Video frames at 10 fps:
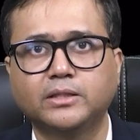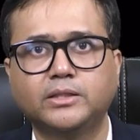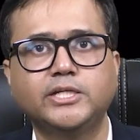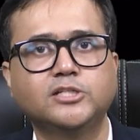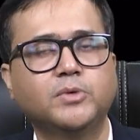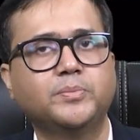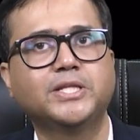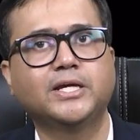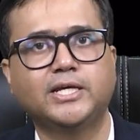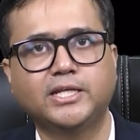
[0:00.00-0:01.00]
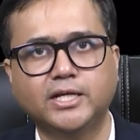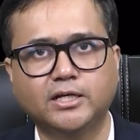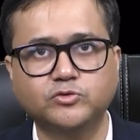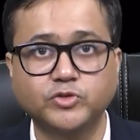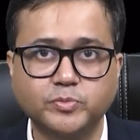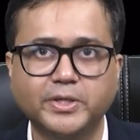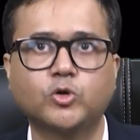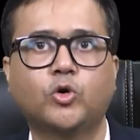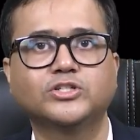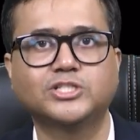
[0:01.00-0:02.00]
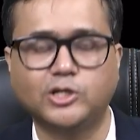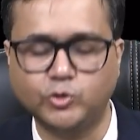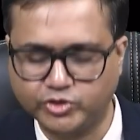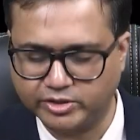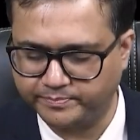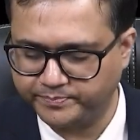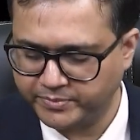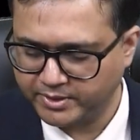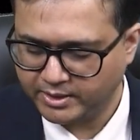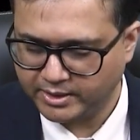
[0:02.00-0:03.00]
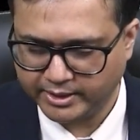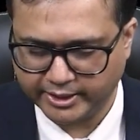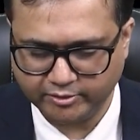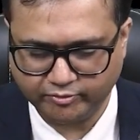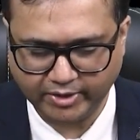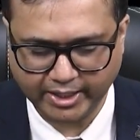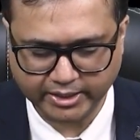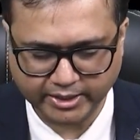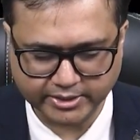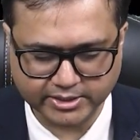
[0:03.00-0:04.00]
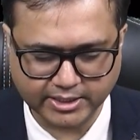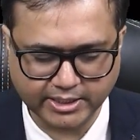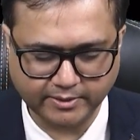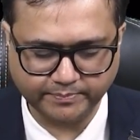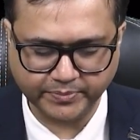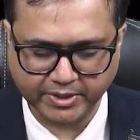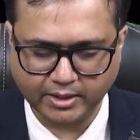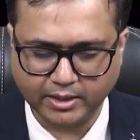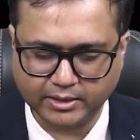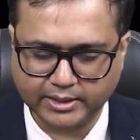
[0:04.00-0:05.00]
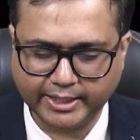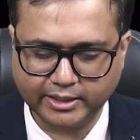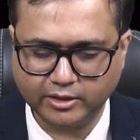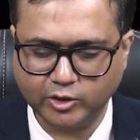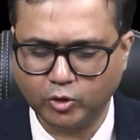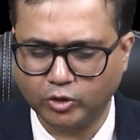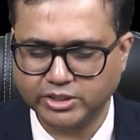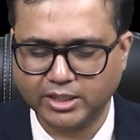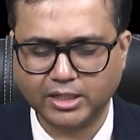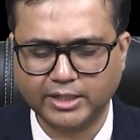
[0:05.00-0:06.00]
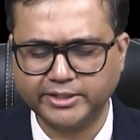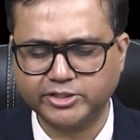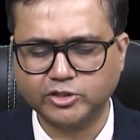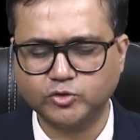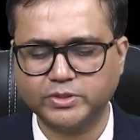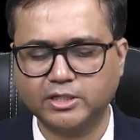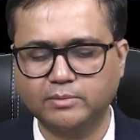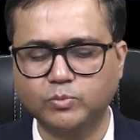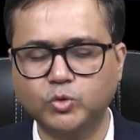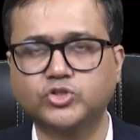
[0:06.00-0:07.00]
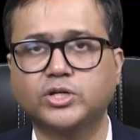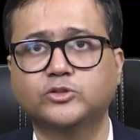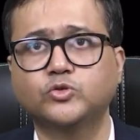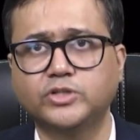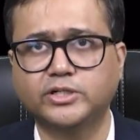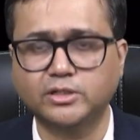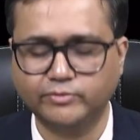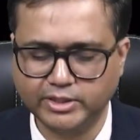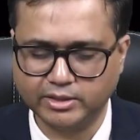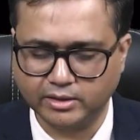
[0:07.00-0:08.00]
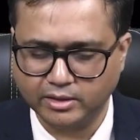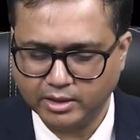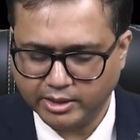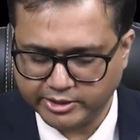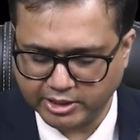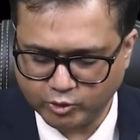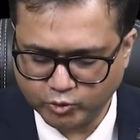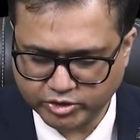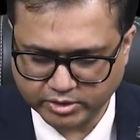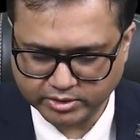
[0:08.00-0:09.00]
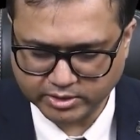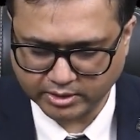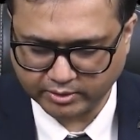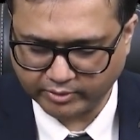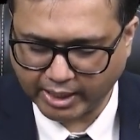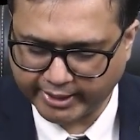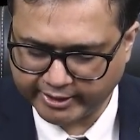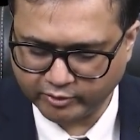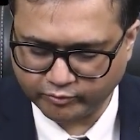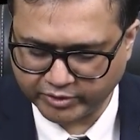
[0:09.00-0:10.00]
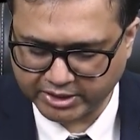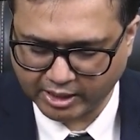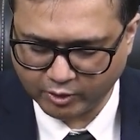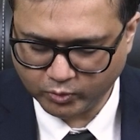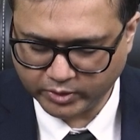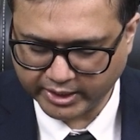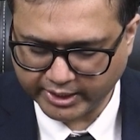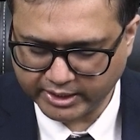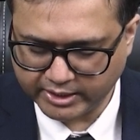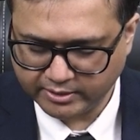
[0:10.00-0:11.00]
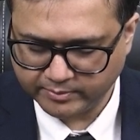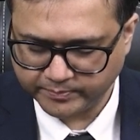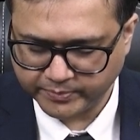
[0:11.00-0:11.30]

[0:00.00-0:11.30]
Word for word: these may be the areas which may cause delusion. In fact, it is seen that neurological conditions which are most associated with delusions and without any